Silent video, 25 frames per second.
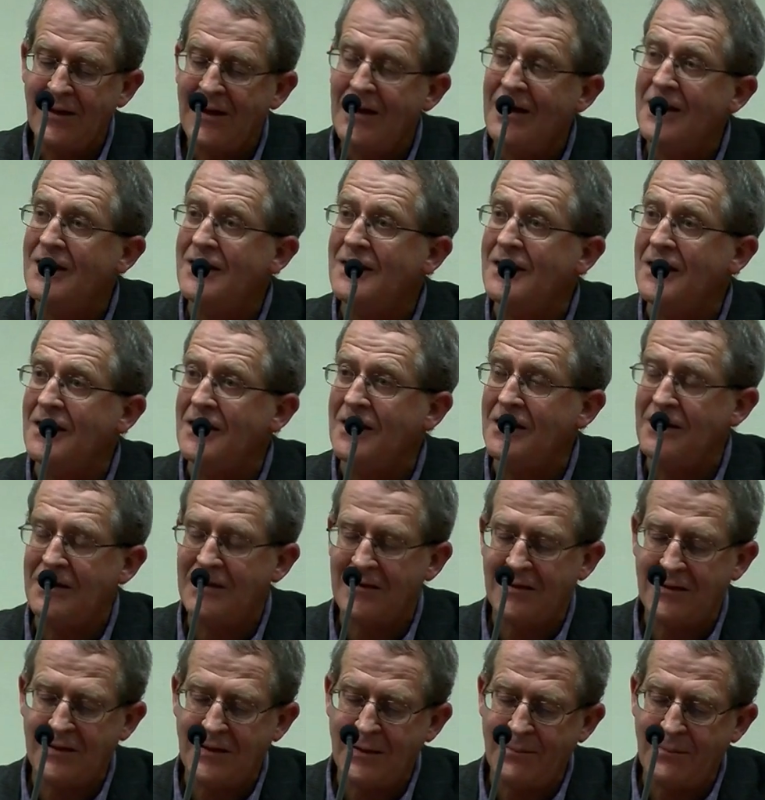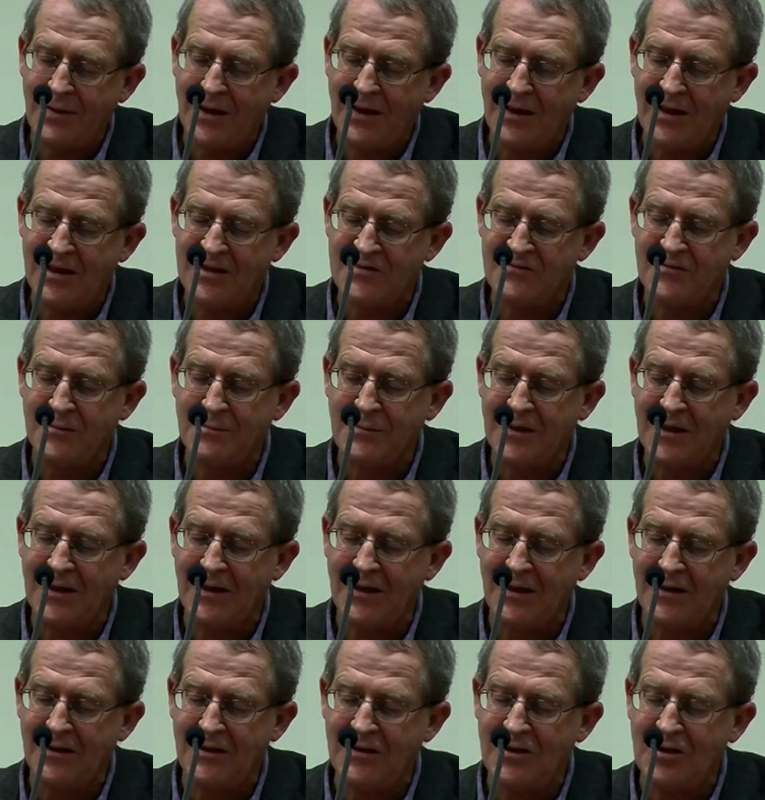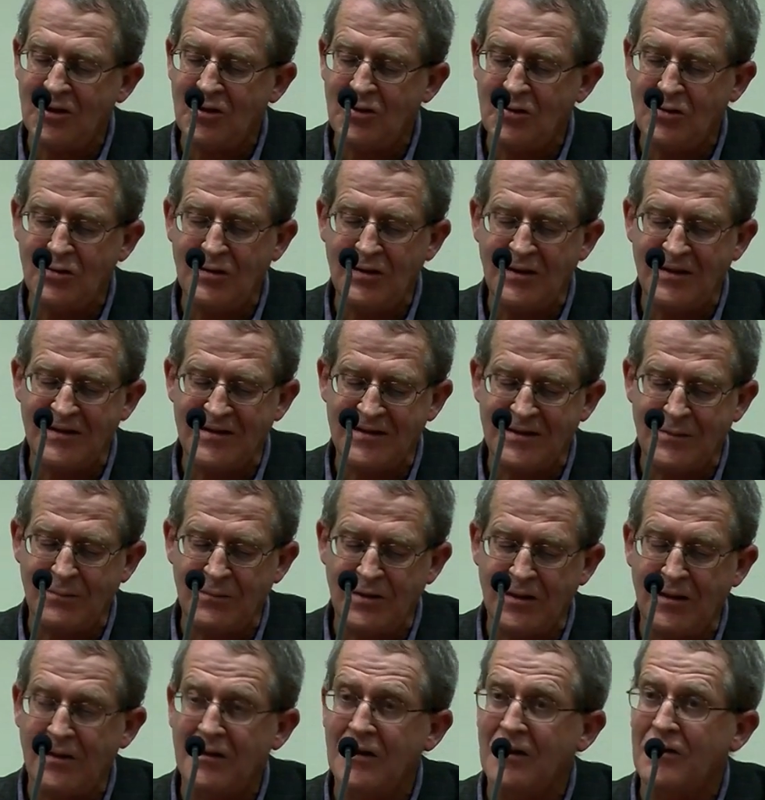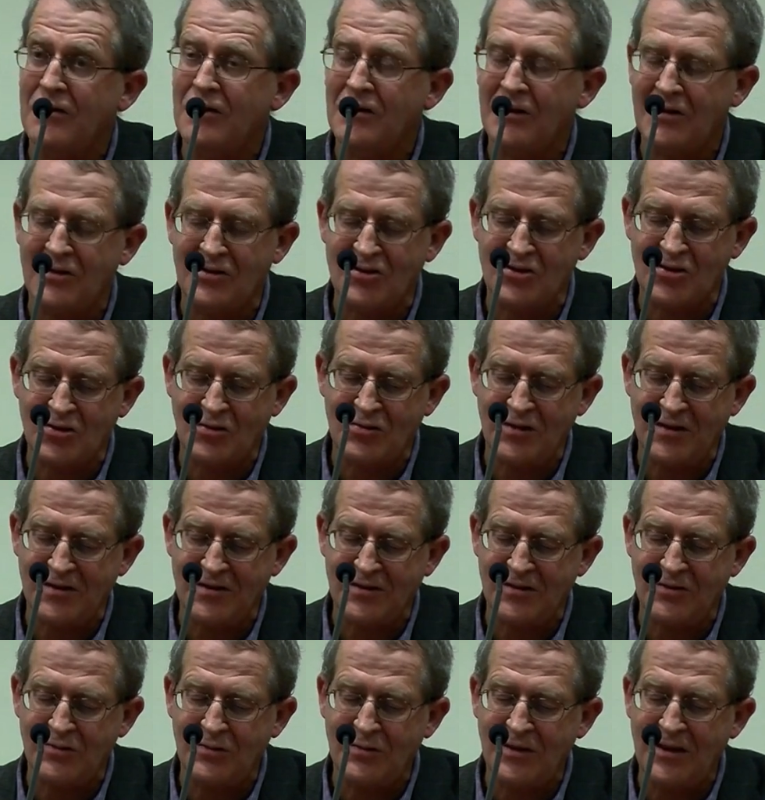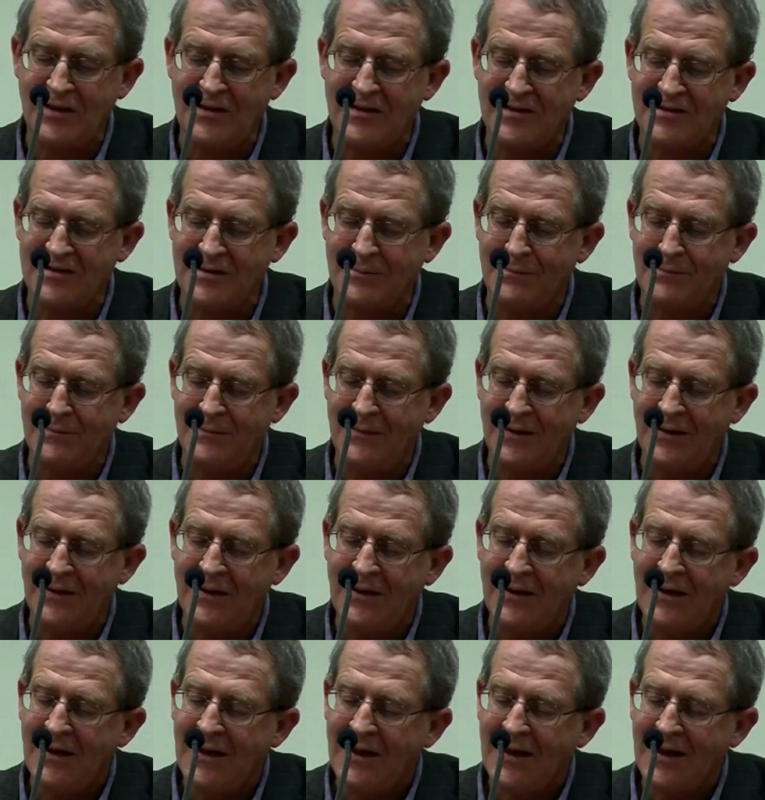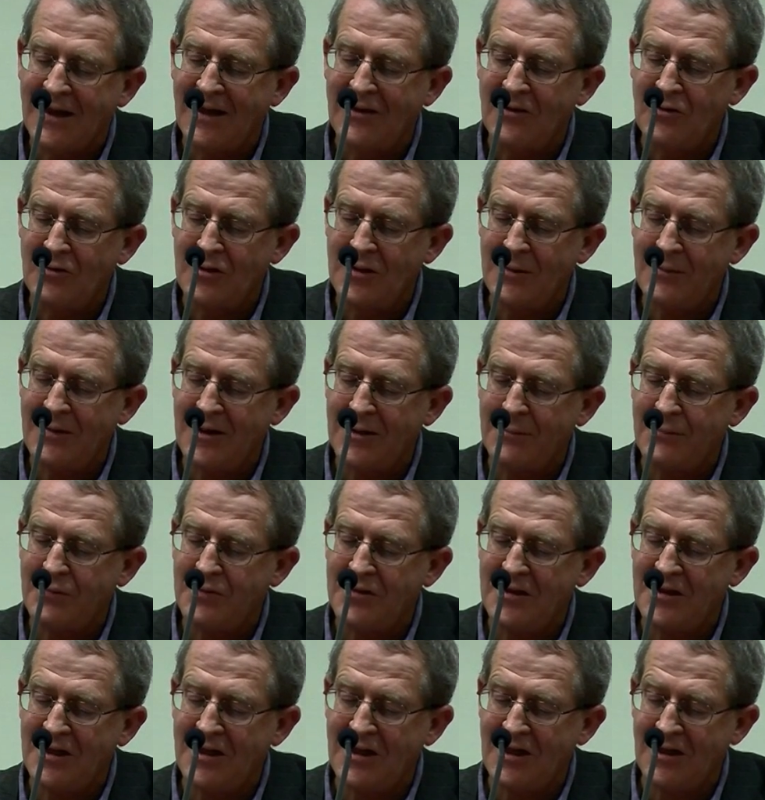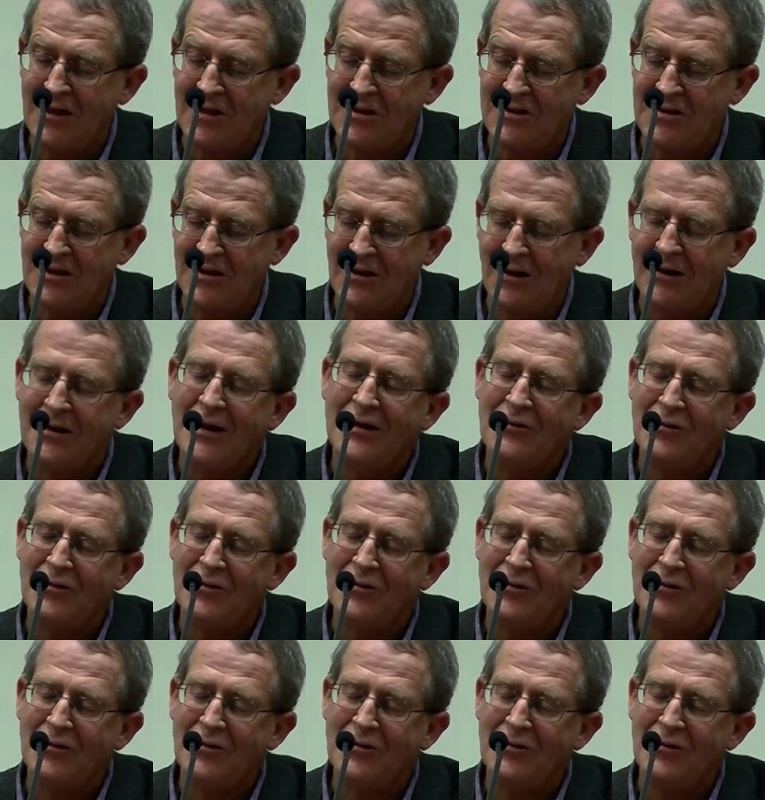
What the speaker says: Indeed, the pass from Kantian dualism to Lonergan's critical realism can only be appreciated